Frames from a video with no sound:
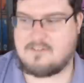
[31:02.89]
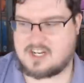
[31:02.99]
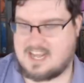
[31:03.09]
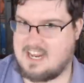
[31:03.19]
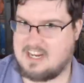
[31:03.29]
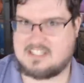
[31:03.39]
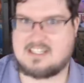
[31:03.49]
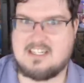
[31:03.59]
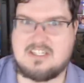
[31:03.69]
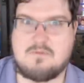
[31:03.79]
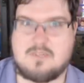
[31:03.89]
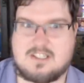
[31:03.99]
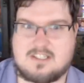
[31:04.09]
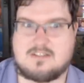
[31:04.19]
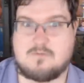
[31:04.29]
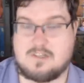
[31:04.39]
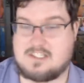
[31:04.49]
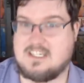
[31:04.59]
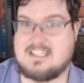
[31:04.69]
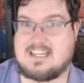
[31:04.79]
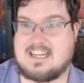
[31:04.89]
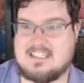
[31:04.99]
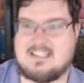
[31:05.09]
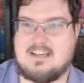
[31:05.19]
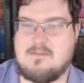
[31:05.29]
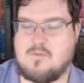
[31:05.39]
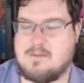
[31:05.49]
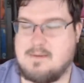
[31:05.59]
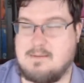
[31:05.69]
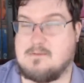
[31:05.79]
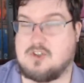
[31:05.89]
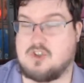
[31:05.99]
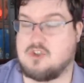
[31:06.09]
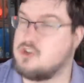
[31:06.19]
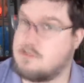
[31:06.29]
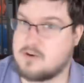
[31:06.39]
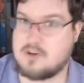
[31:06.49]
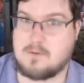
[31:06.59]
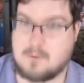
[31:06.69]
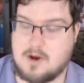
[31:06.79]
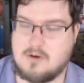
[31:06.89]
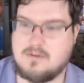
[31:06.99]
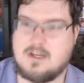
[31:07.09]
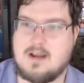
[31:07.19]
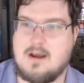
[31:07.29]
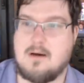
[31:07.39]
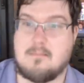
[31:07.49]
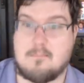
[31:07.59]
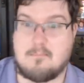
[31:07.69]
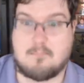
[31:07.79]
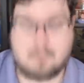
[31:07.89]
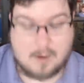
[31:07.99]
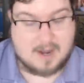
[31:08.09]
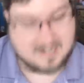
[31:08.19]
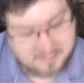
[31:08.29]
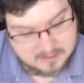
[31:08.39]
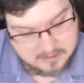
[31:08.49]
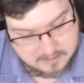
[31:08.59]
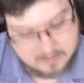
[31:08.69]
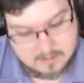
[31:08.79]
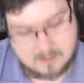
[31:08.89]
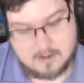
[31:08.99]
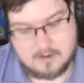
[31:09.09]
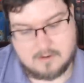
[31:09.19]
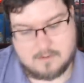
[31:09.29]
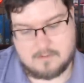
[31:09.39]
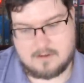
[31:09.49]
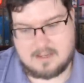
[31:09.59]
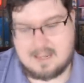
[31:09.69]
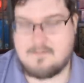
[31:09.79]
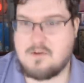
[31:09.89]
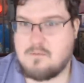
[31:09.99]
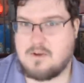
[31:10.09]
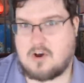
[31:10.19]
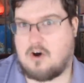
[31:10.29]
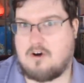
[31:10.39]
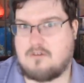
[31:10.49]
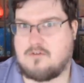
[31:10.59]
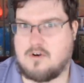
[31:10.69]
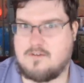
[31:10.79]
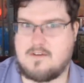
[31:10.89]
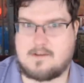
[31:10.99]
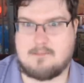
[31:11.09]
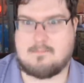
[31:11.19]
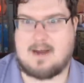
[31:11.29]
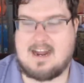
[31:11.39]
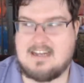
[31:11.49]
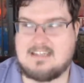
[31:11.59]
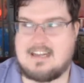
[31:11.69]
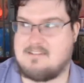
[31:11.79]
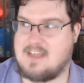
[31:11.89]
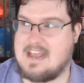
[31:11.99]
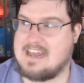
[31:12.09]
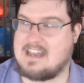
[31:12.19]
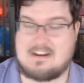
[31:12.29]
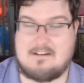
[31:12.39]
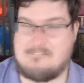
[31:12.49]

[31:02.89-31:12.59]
Chaos Legion was sent against them would have been super duper boned. But even with all four of them combined, and if they had like a